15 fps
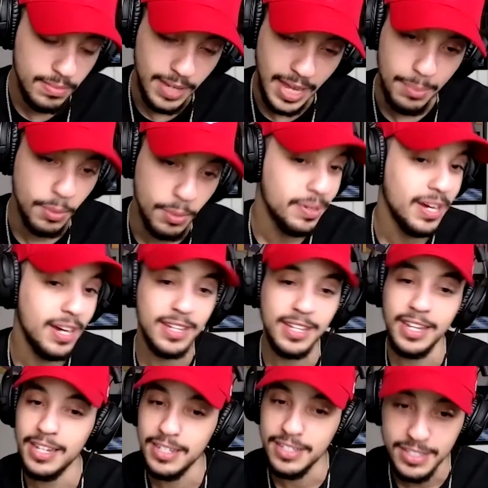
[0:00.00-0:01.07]
Apple
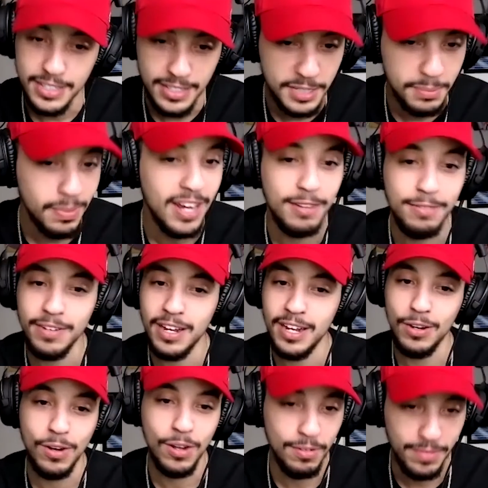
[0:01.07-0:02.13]
Podcasts,
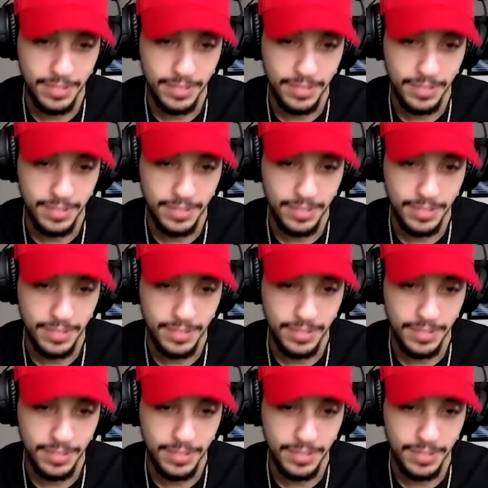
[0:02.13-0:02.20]
Spotify, all of